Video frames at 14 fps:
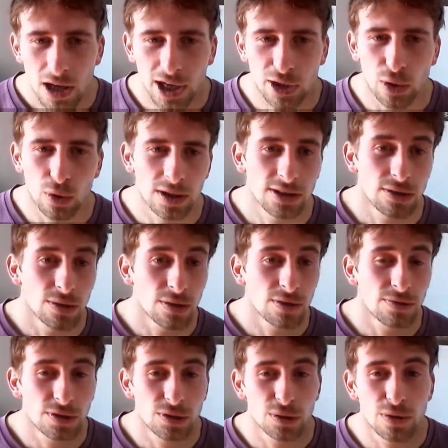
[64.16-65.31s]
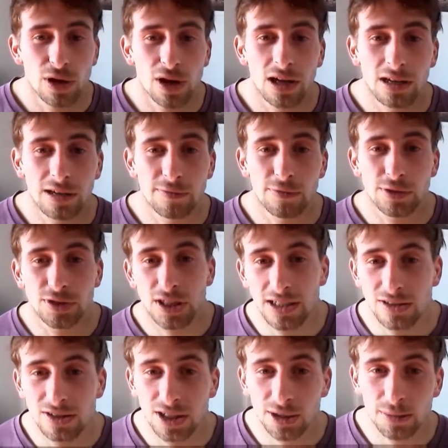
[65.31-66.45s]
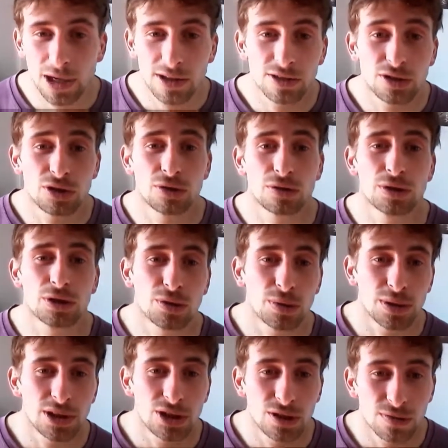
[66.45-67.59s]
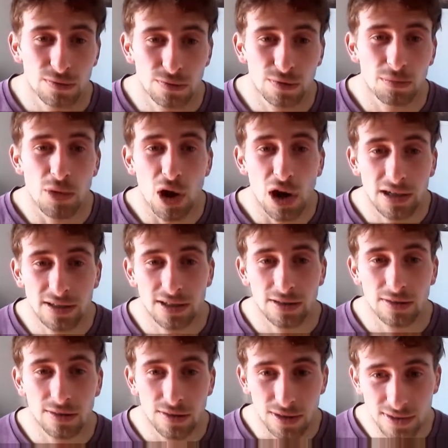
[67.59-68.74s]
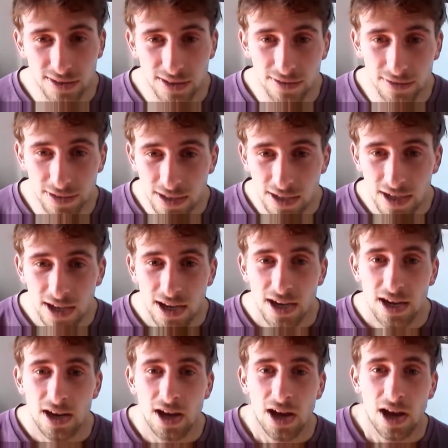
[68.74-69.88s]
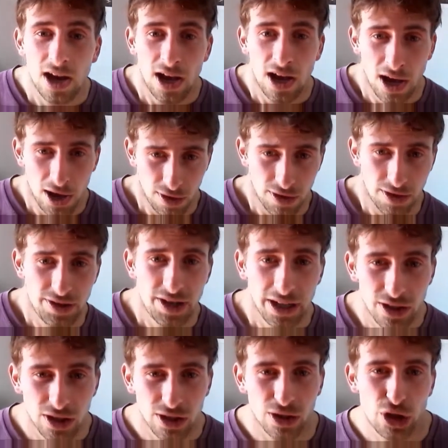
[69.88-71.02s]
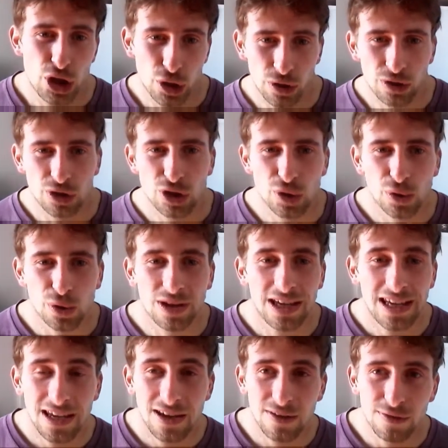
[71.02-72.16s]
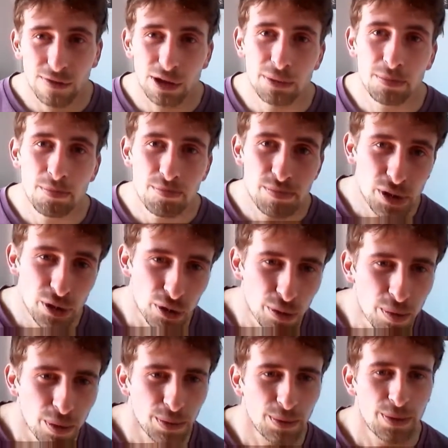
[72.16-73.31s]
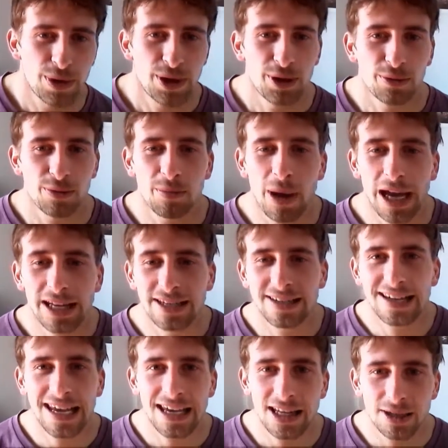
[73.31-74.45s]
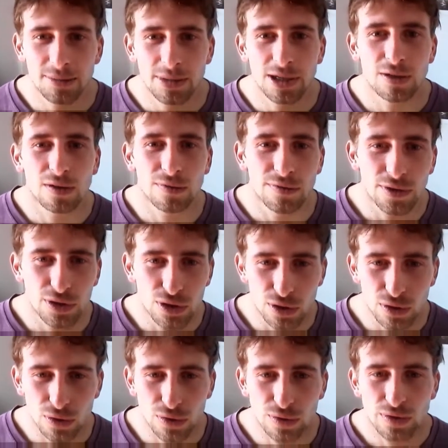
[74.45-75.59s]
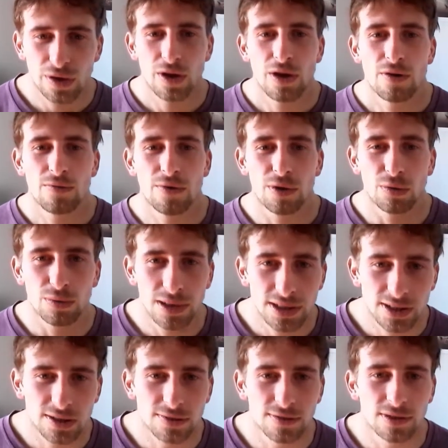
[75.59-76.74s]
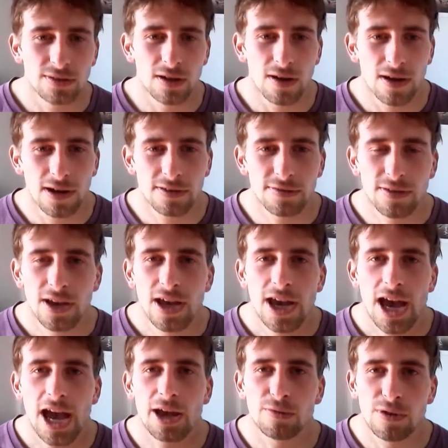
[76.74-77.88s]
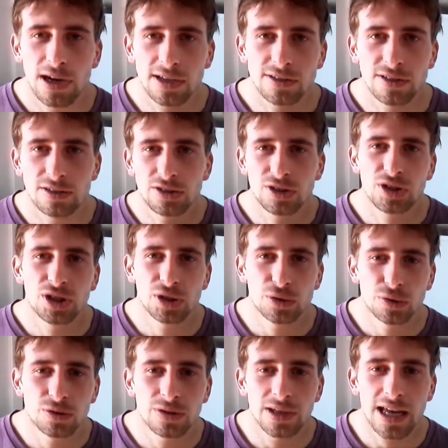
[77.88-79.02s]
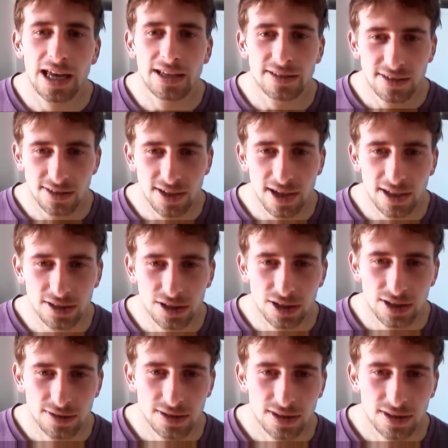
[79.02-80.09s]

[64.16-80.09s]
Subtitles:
According to an official guideline for teaching about the Jewish question from 1937, the teaching should ensure that every pupil remain an enemy of the Jews for the rest of his life and raise his children as such.